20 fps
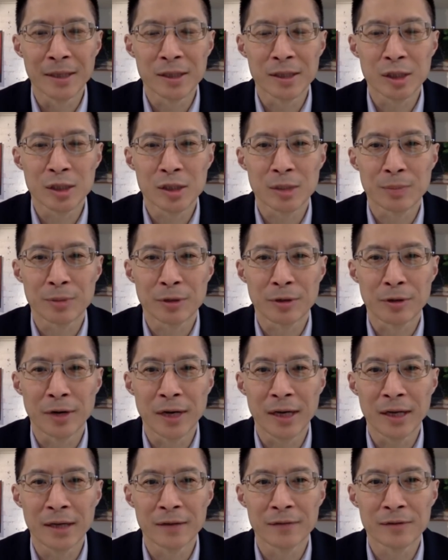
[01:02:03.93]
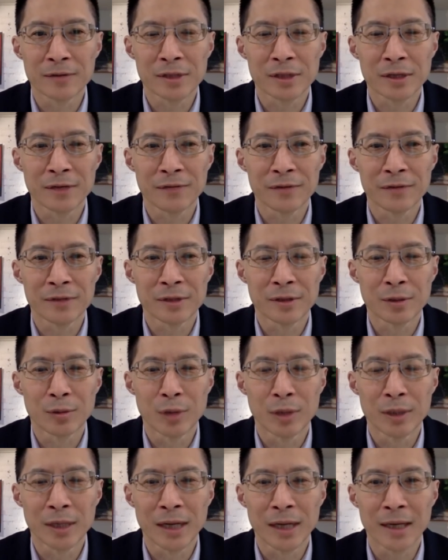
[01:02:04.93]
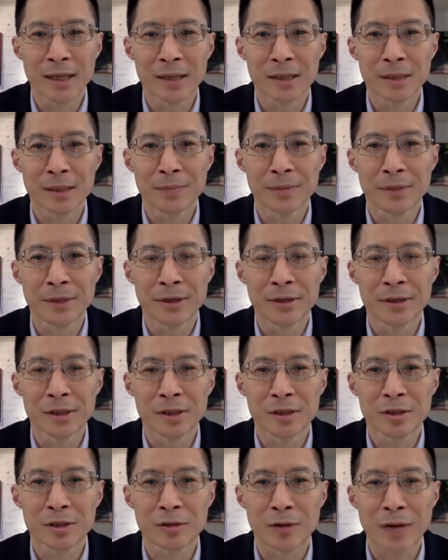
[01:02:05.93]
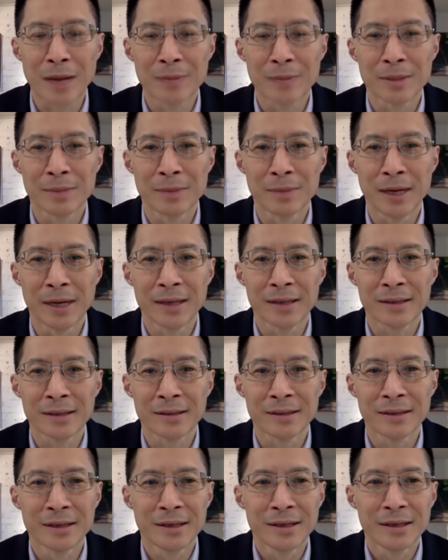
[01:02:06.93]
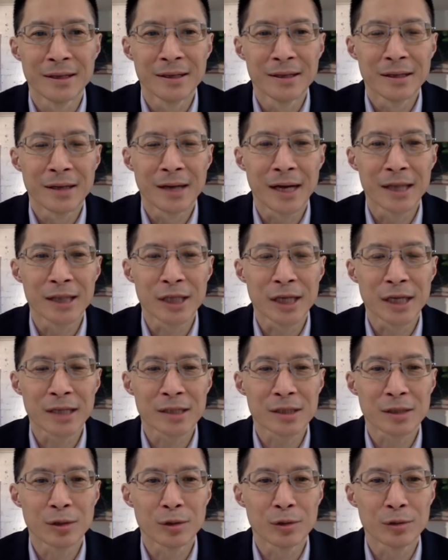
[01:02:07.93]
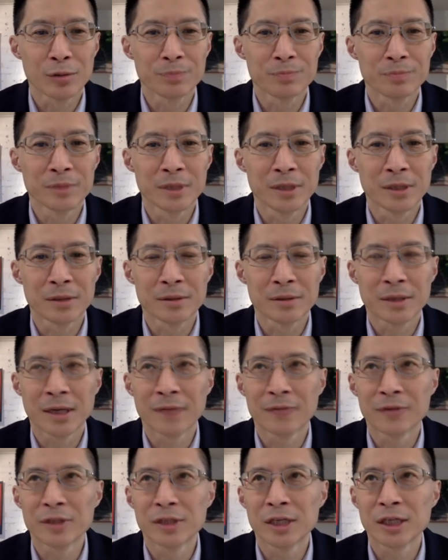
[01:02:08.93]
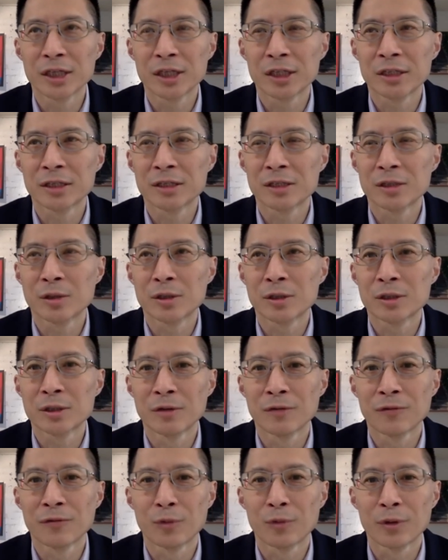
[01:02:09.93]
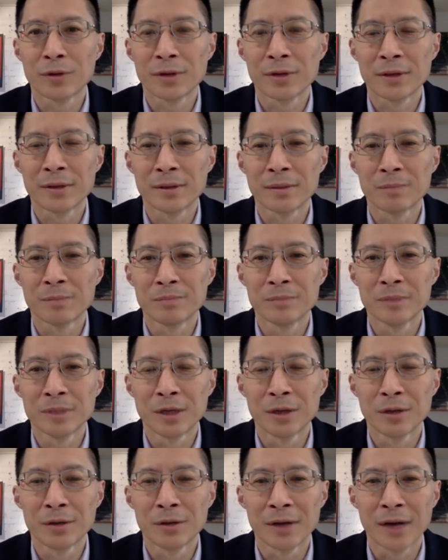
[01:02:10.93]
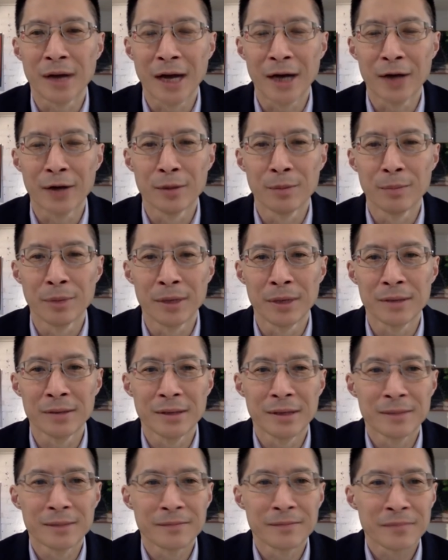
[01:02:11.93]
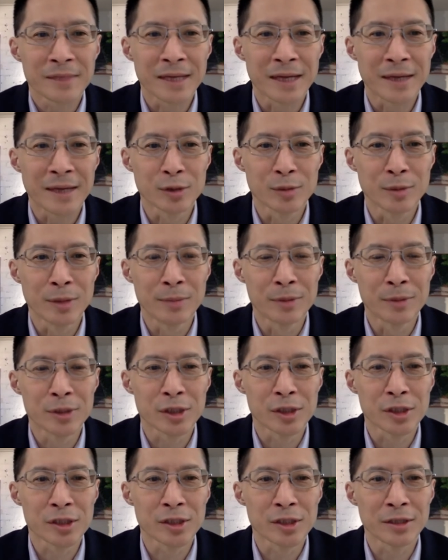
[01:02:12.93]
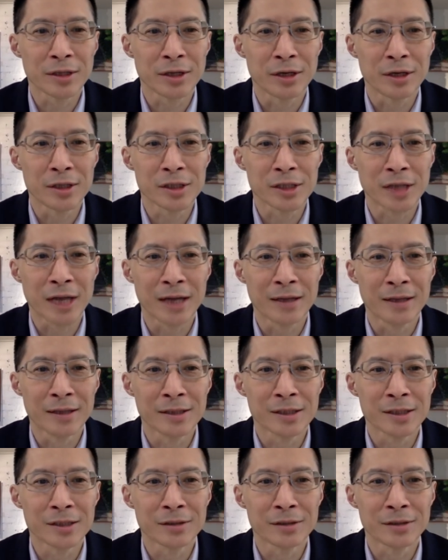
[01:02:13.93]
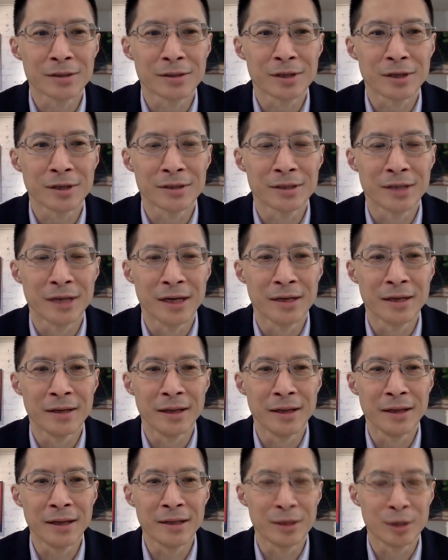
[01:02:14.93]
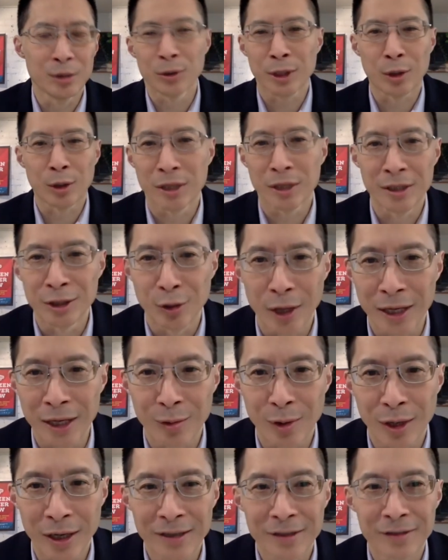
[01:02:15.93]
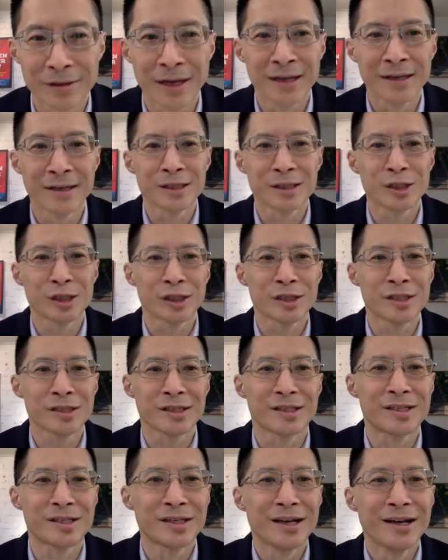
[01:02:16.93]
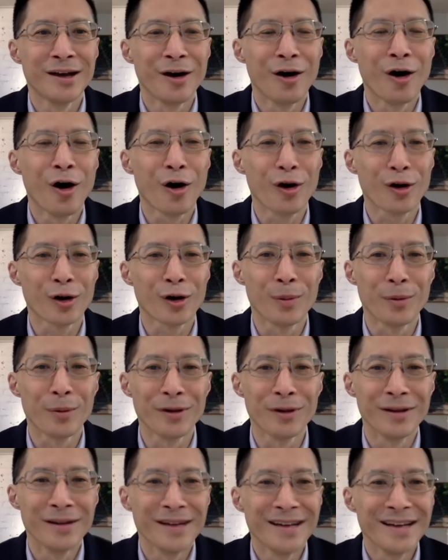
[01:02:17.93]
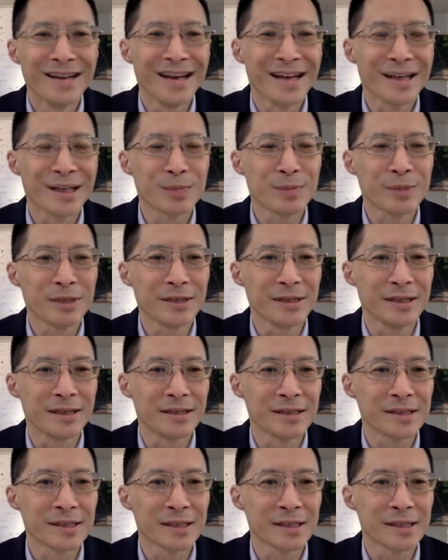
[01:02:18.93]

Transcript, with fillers: It's just a parade of stuff until the one guy gets up there and just grabs the mic and hijacks the whole, you know, conversation and so on and so forth. And the, you know, the iron butt council members just sit there in silence till it's all done. And then they do what they mm-hmm. were going to do anyway, right? It's just this horrible experience.